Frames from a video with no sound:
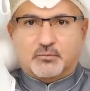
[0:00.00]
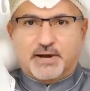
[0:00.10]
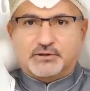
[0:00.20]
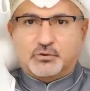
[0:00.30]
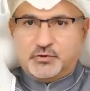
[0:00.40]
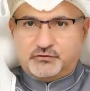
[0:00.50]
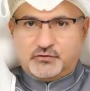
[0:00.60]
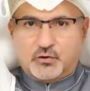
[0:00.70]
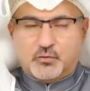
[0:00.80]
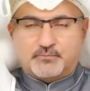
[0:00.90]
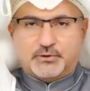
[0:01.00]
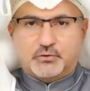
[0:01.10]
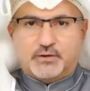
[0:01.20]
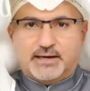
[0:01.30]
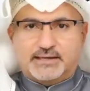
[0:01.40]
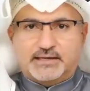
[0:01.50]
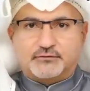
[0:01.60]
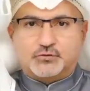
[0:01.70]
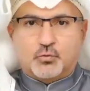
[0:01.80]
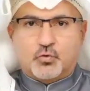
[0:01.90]
By doing so, you can
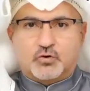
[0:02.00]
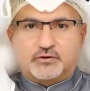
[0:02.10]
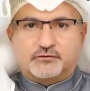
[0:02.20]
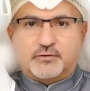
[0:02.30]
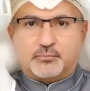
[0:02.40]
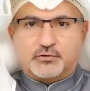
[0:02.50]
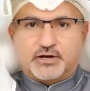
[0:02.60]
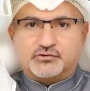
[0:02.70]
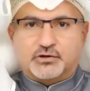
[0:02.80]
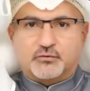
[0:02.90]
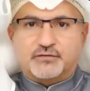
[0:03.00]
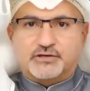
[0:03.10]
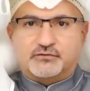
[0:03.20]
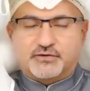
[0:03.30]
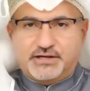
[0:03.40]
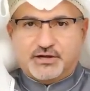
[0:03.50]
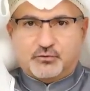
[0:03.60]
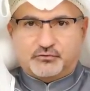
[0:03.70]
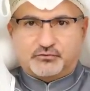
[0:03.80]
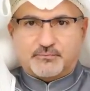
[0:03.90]
give towards the production of these
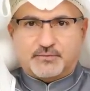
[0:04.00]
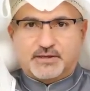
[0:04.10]
videos.